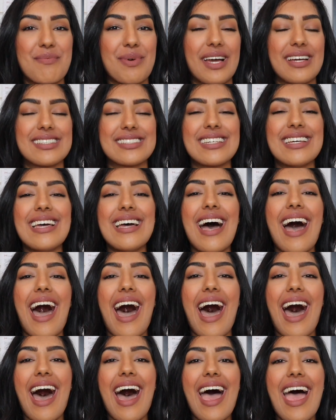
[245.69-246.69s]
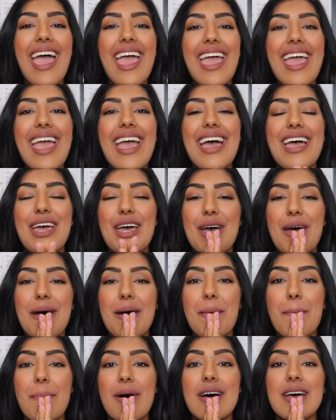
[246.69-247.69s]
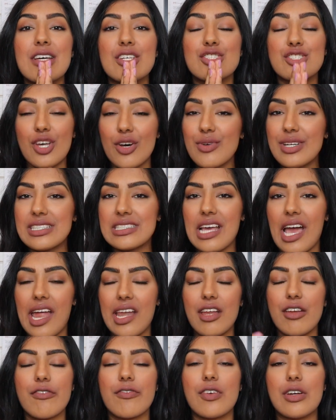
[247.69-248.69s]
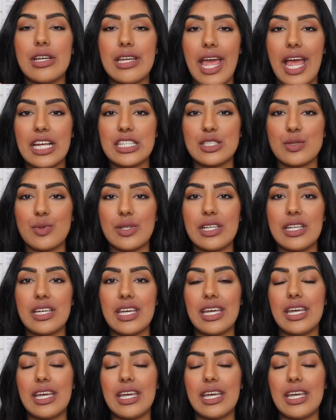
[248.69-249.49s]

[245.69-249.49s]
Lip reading: But I am so excited for next week.